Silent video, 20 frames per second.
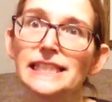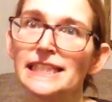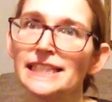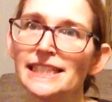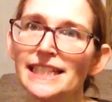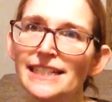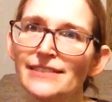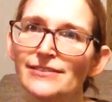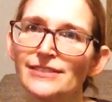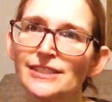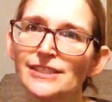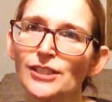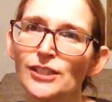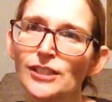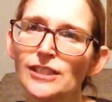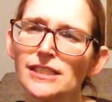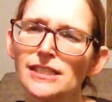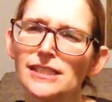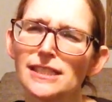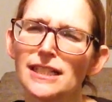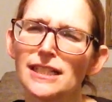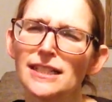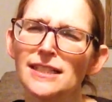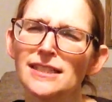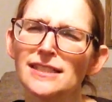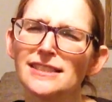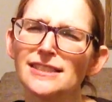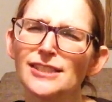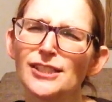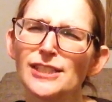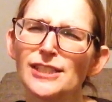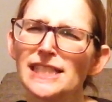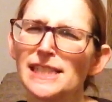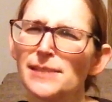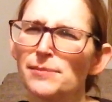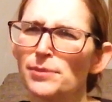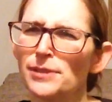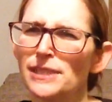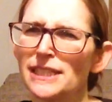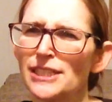I haven't looked at the
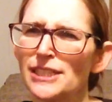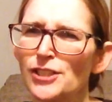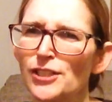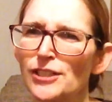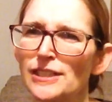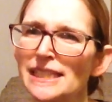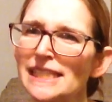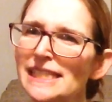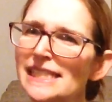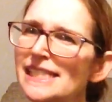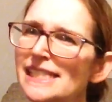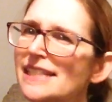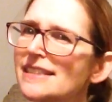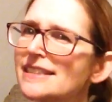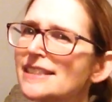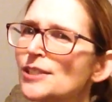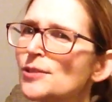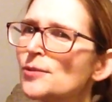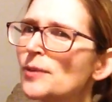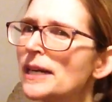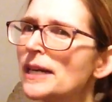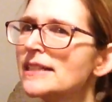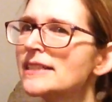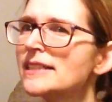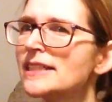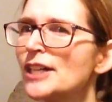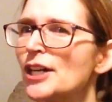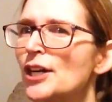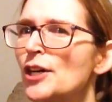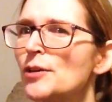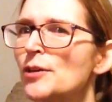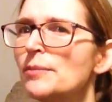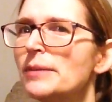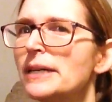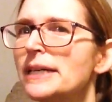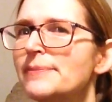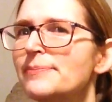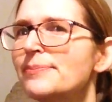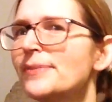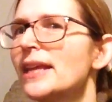prediction list a little while ago,
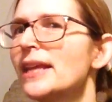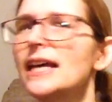but